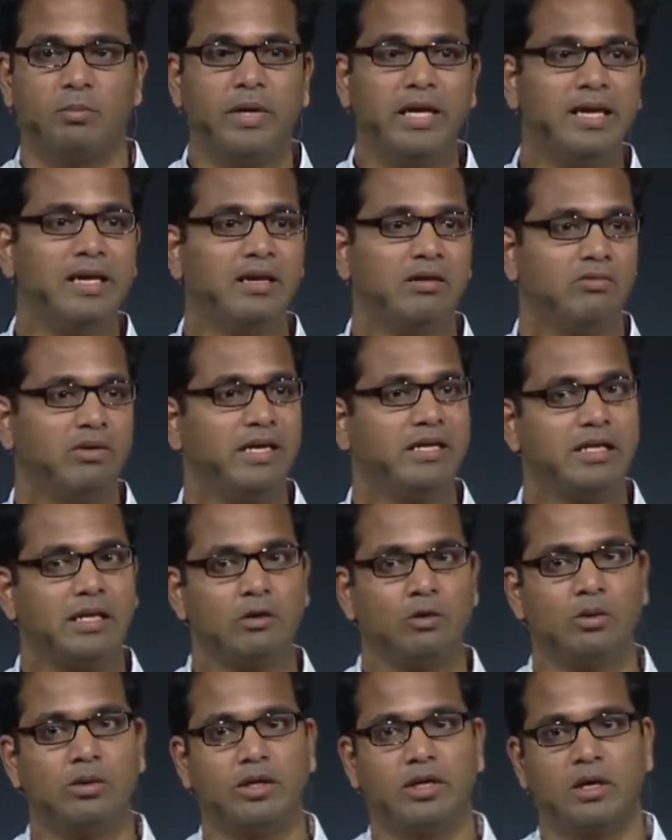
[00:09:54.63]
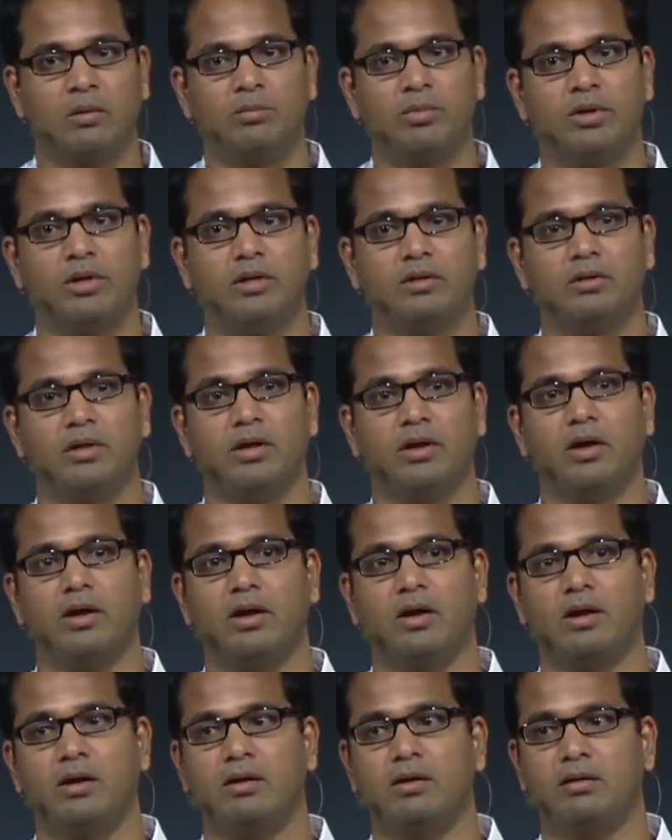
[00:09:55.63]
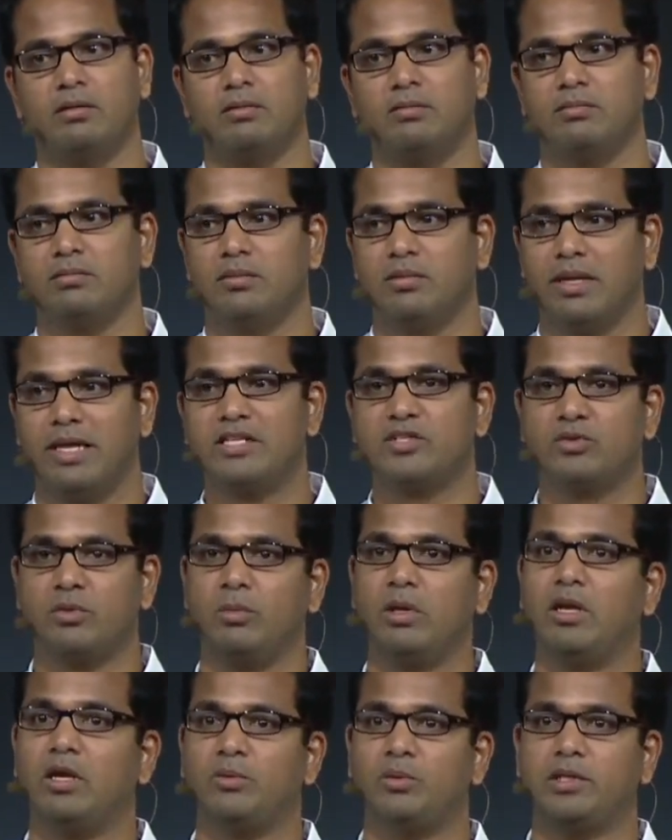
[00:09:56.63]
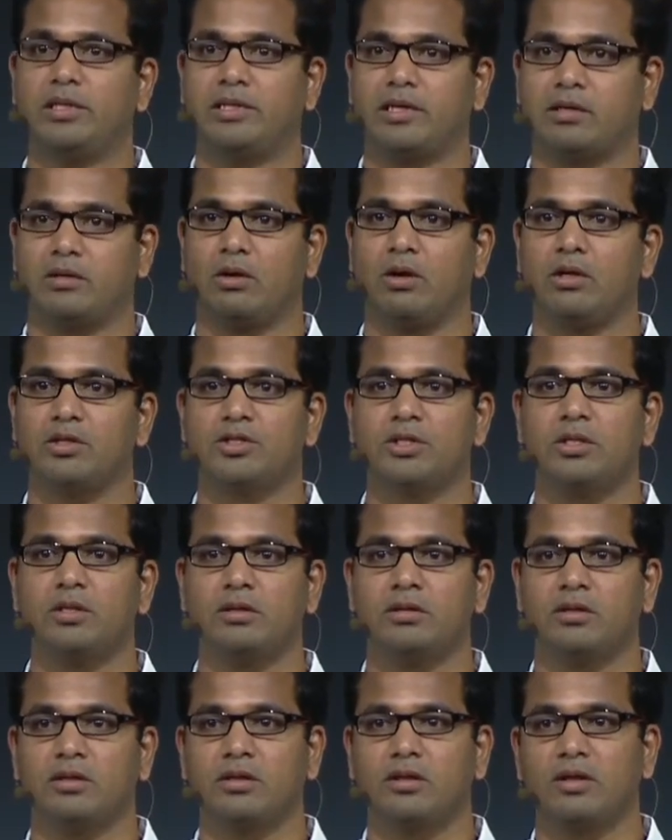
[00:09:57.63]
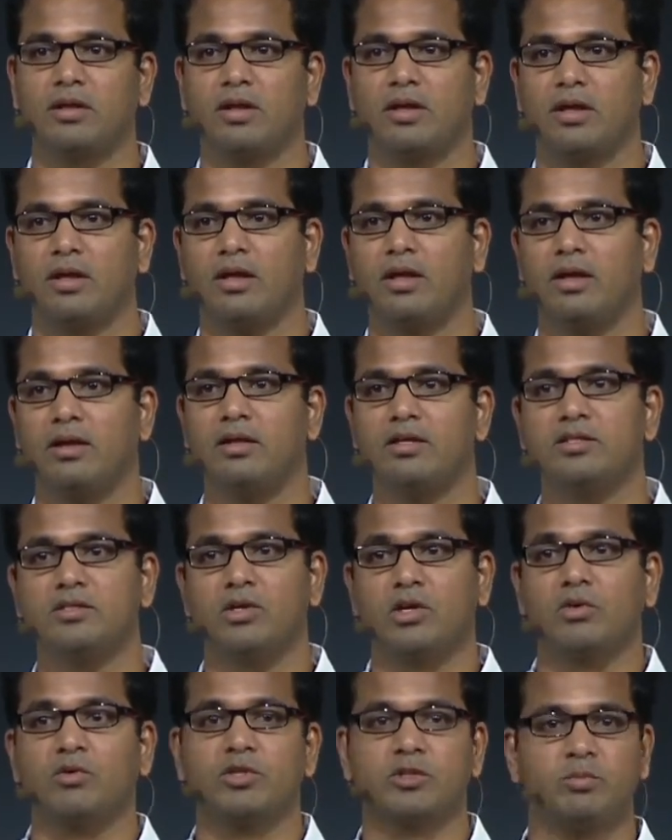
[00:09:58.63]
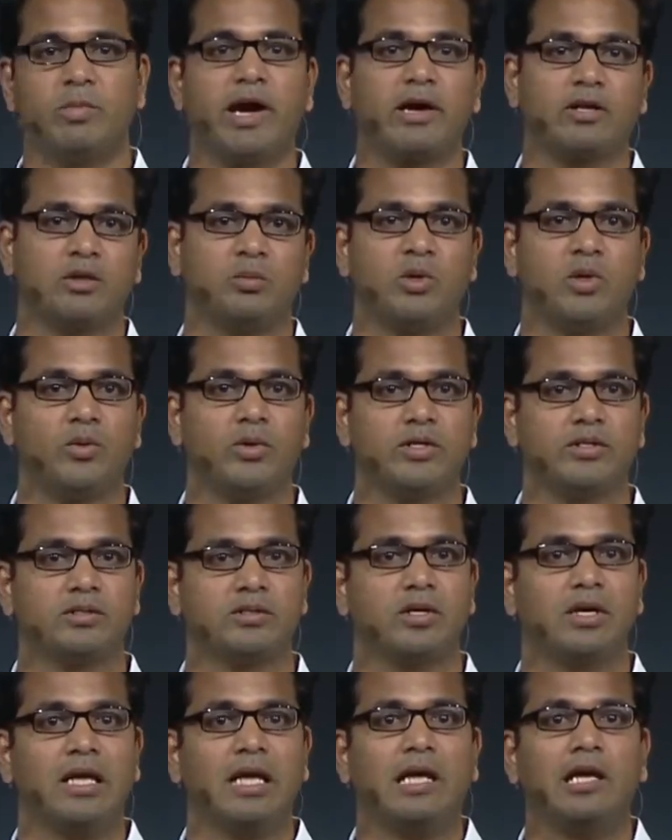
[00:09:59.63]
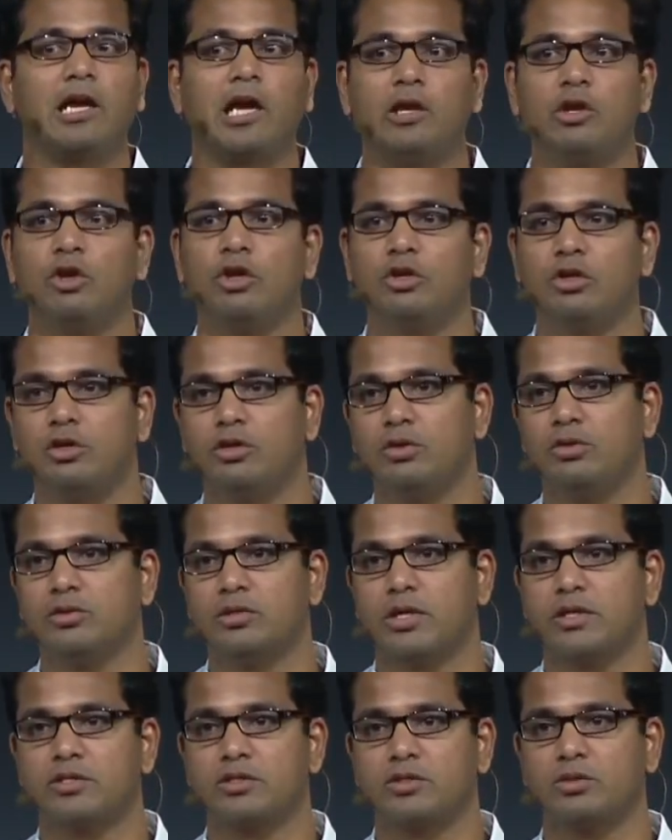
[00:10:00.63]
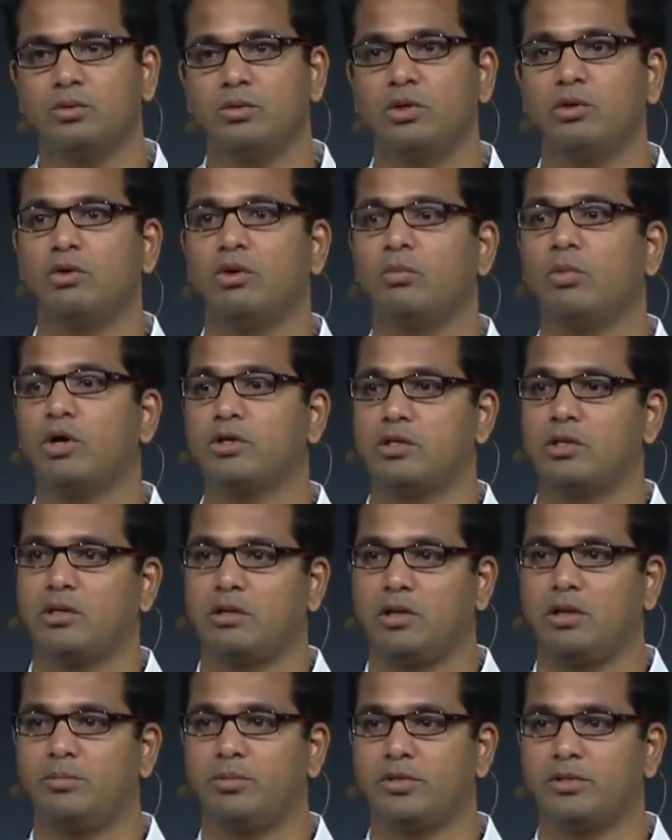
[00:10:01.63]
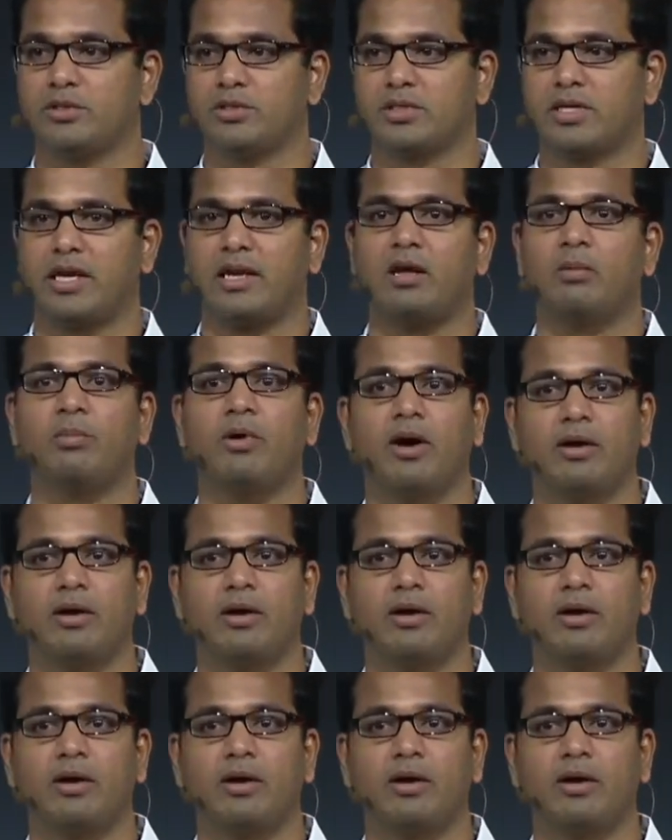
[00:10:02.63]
being a retail-only company, they are less familiar with the technology. And his request back to me was, can you introduce us to your module developers? Can I